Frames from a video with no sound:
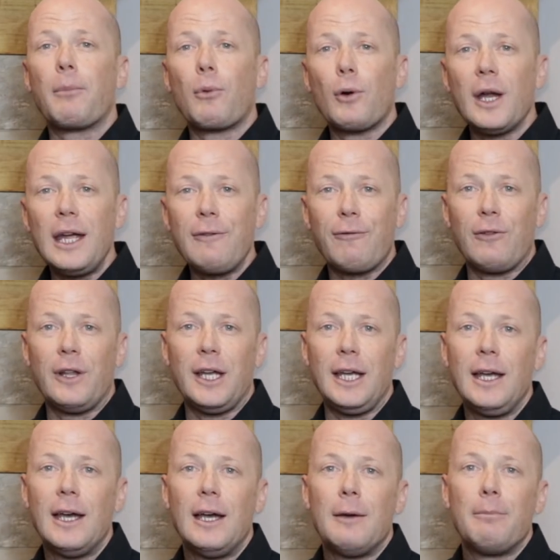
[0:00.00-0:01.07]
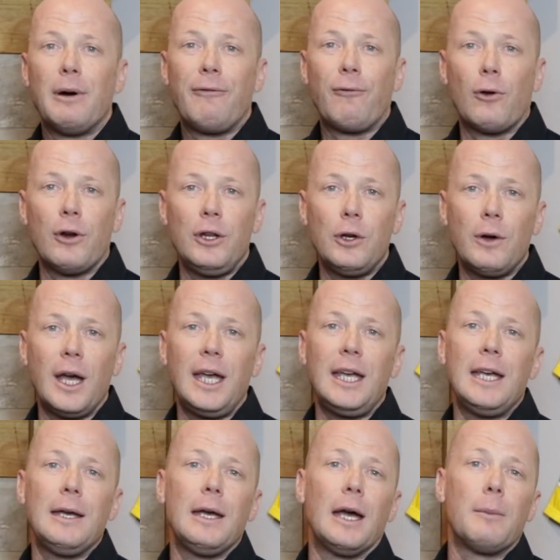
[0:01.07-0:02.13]
briefly before
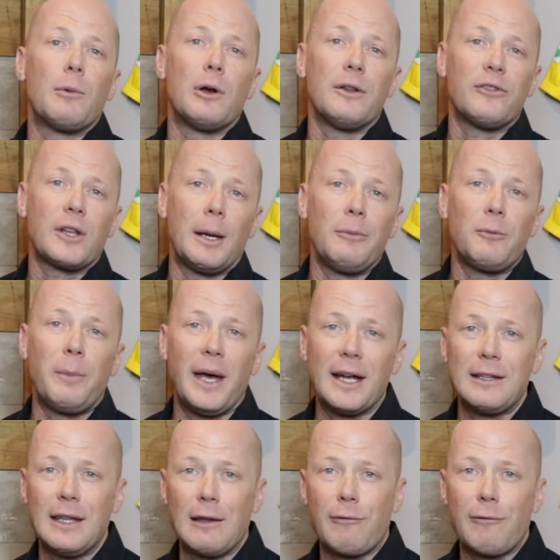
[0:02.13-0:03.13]
UAE Emirates comes back to the